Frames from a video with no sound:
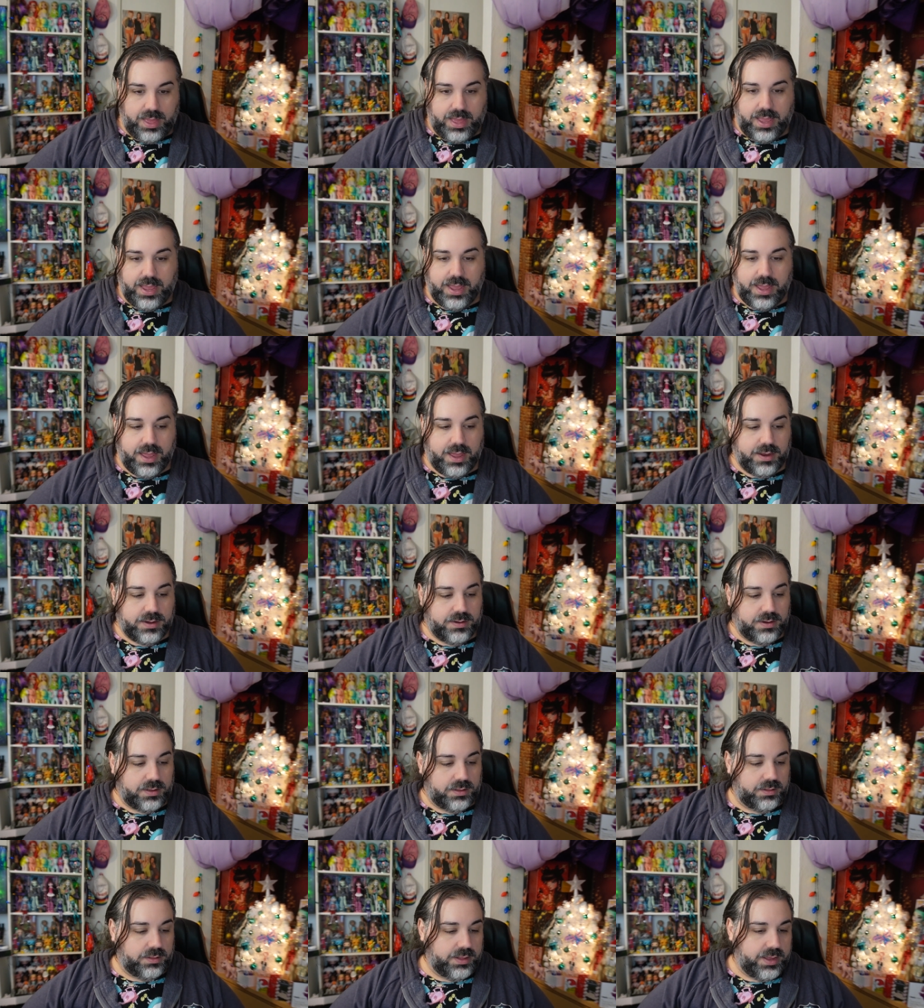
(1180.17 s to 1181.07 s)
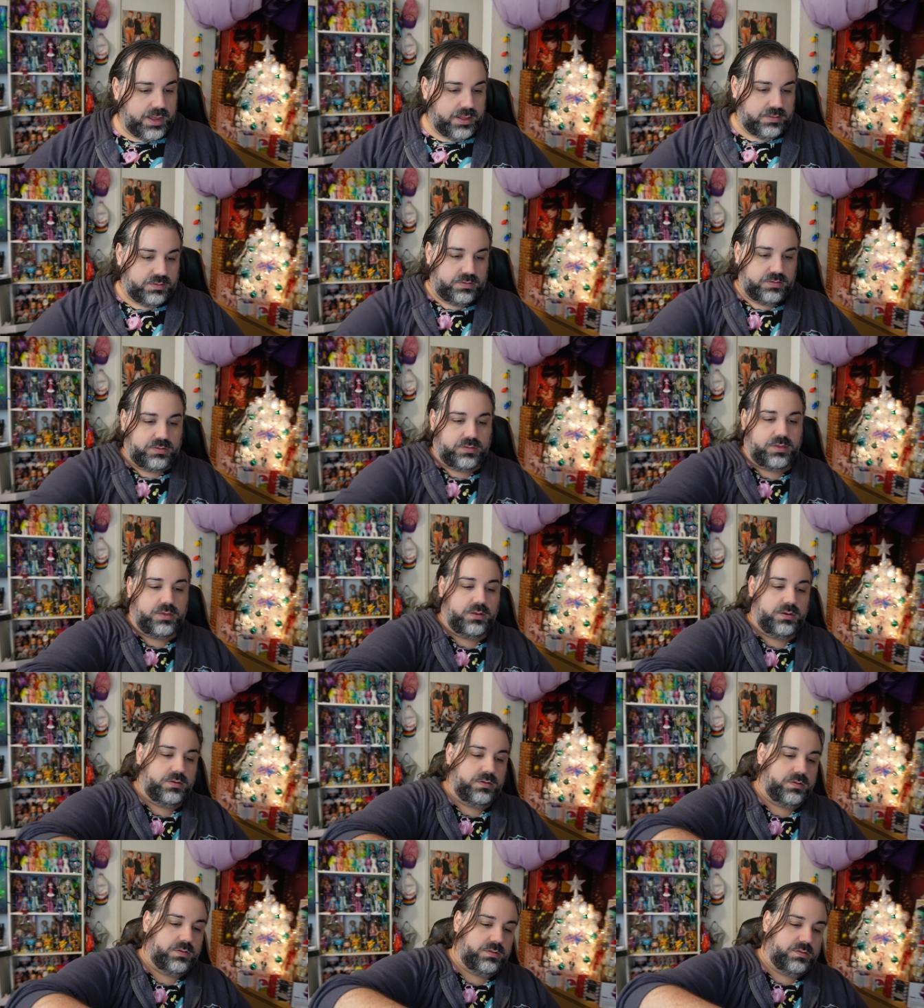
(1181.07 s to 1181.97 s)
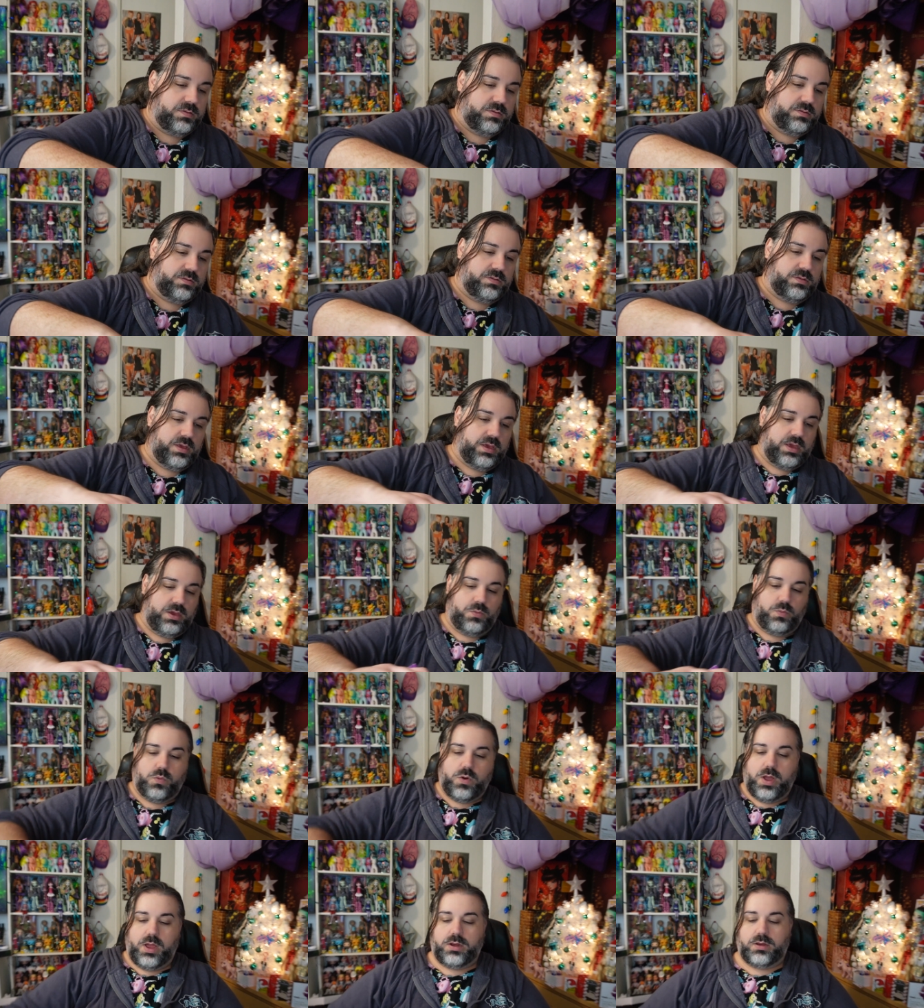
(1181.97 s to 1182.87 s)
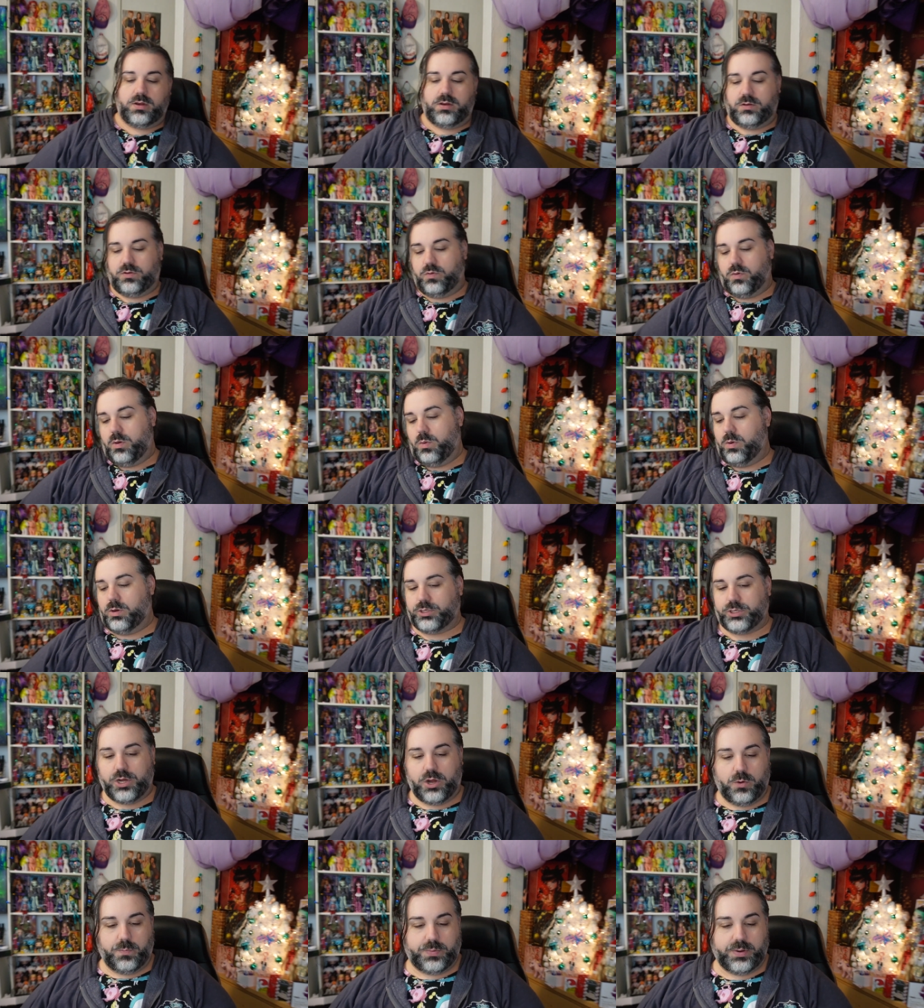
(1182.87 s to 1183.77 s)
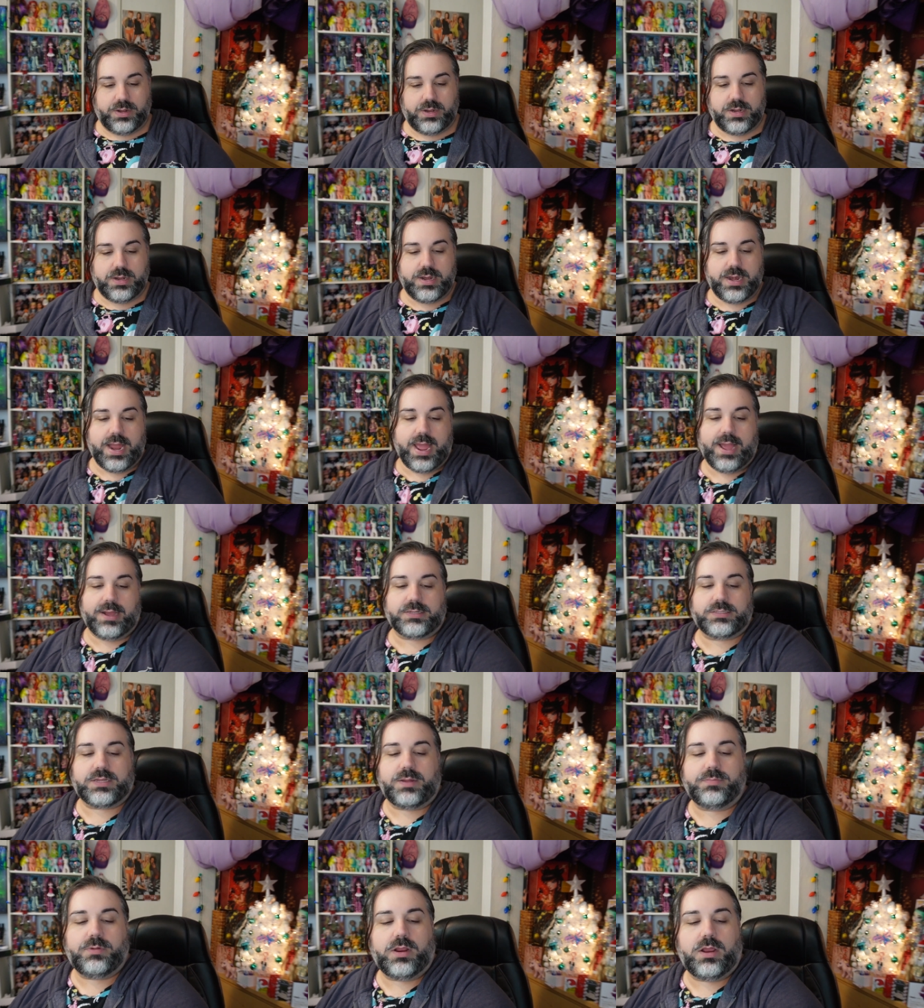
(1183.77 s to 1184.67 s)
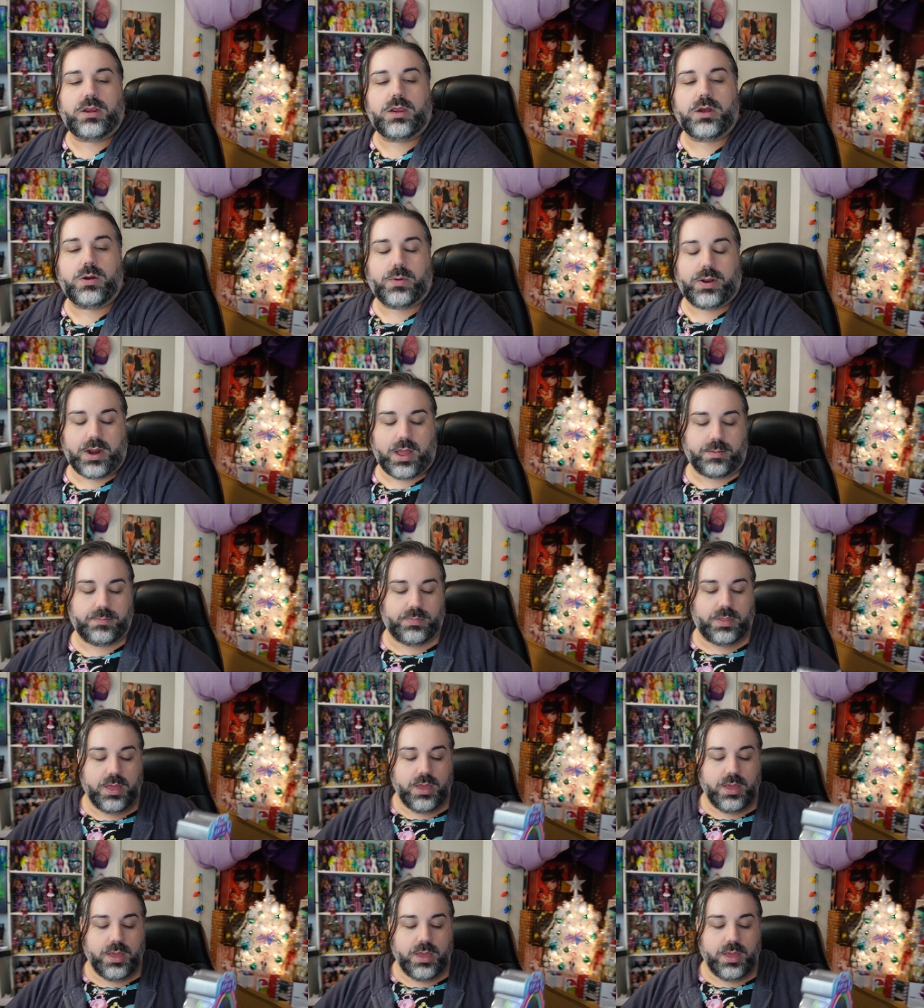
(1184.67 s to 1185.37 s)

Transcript: and let's see, what do I want to open next? I'm gonna, you know what, I